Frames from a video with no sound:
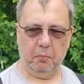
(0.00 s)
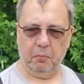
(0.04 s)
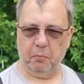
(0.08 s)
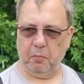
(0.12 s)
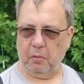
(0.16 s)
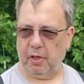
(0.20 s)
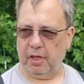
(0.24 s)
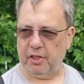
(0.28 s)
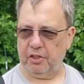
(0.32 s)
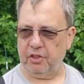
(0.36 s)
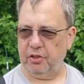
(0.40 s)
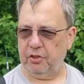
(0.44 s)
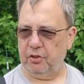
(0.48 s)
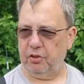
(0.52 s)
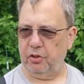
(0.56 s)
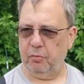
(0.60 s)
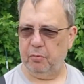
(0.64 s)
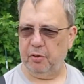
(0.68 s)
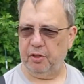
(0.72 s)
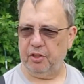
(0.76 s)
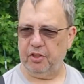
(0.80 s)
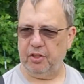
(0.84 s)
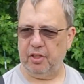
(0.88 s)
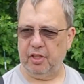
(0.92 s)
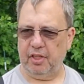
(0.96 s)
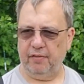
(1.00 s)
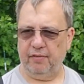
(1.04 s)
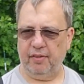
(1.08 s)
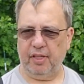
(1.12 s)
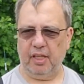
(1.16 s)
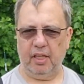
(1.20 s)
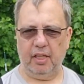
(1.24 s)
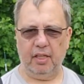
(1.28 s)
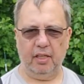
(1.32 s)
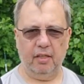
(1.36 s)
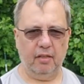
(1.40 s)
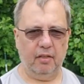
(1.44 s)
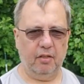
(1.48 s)
watching too much
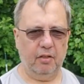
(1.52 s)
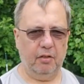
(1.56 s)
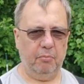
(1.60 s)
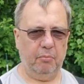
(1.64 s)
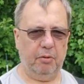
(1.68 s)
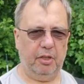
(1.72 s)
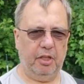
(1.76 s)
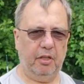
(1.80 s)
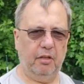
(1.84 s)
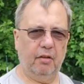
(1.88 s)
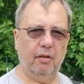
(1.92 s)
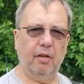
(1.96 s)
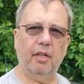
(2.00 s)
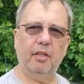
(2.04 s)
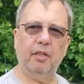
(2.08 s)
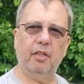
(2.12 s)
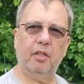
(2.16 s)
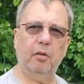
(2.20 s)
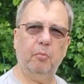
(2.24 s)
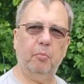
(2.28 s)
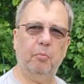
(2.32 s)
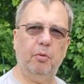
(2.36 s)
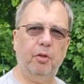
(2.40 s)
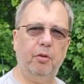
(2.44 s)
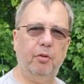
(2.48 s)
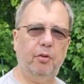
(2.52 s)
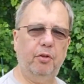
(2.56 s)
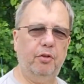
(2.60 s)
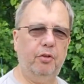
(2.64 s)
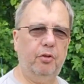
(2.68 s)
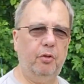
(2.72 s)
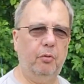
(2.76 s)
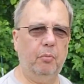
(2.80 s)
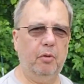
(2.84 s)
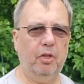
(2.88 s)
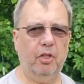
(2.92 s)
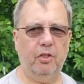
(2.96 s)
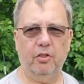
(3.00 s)
TV. It could be you're on the computer
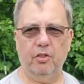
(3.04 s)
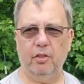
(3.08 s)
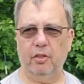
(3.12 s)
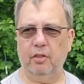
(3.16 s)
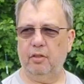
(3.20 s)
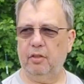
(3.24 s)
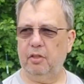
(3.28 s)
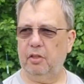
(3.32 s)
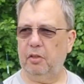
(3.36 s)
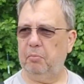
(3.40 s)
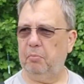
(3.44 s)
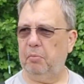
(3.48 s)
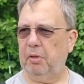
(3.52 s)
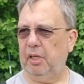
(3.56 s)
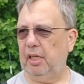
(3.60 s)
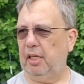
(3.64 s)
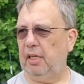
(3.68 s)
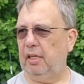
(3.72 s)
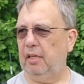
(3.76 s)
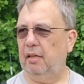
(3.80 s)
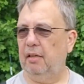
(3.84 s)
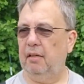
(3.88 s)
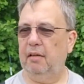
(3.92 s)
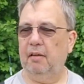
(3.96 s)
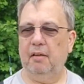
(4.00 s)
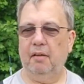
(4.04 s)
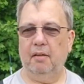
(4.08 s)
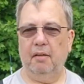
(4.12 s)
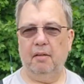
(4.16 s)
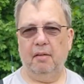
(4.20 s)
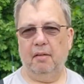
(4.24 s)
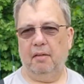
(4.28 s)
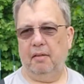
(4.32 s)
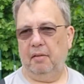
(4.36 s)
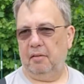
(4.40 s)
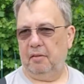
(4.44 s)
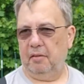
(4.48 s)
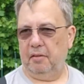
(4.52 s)
too much. It could be,
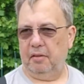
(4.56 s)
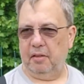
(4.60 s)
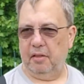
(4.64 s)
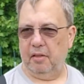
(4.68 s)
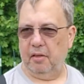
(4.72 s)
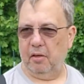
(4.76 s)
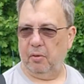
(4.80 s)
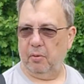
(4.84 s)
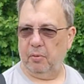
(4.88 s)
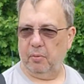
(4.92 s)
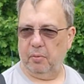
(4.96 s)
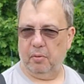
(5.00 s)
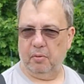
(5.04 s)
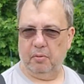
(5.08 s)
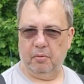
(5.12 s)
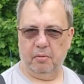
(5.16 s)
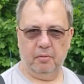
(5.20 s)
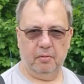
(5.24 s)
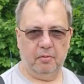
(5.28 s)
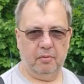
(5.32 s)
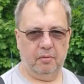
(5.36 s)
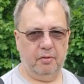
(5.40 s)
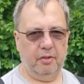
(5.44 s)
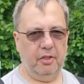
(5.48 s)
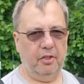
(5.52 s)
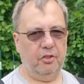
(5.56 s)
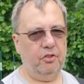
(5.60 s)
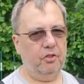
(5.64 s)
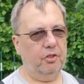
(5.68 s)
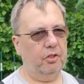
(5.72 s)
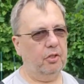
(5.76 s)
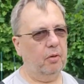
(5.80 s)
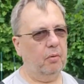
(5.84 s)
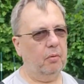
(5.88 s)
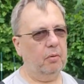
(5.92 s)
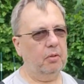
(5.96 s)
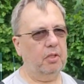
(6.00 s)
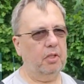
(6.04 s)
you know, that you're
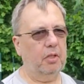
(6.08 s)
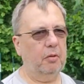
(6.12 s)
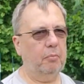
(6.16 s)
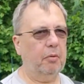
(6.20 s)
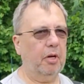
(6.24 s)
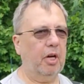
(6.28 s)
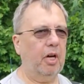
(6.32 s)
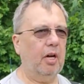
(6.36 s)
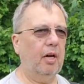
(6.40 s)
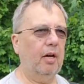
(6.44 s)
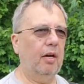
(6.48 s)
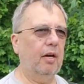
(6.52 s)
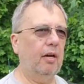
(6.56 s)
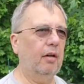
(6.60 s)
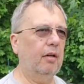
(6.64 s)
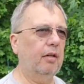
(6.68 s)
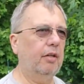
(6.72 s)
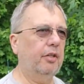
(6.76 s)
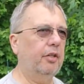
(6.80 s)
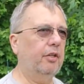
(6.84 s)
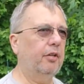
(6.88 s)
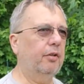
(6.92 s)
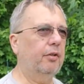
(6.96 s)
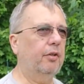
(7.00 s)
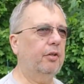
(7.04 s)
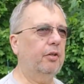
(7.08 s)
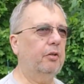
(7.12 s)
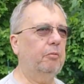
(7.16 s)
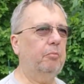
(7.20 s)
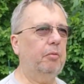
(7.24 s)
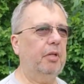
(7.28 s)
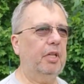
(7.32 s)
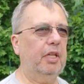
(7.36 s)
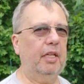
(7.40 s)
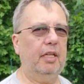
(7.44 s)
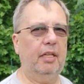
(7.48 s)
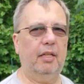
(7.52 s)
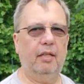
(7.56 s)
going to the bar. You could
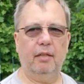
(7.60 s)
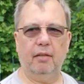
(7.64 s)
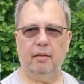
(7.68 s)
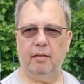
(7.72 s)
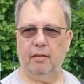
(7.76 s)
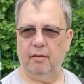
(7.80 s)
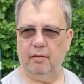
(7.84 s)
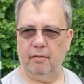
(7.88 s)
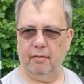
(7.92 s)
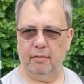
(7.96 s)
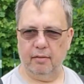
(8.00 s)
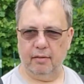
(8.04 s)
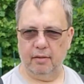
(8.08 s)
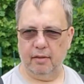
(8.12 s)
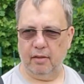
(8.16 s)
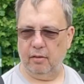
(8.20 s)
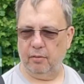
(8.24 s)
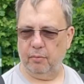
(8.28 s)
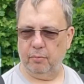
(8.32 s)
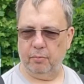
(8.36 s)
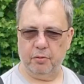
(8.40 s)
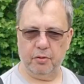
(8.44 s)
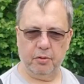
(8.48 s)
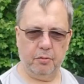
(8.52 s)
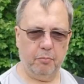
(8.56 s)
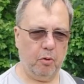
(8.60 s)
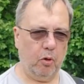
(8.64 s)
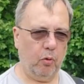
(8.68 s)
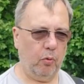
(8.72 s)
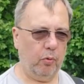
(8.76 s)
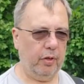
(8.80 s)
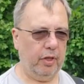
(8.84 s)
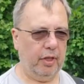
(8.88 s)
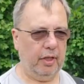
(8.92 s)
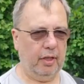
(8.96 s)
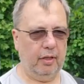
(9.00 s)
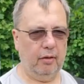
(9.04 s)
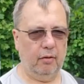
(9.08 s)
be,
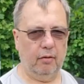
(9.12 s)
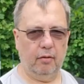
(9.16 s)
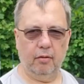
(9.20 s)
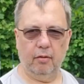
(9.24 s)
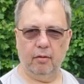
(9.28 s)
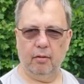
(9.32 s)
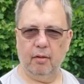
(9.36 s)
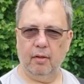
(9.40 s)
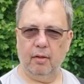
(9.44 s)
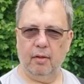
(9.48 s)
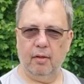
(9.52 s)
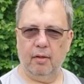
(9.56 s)
smoking, or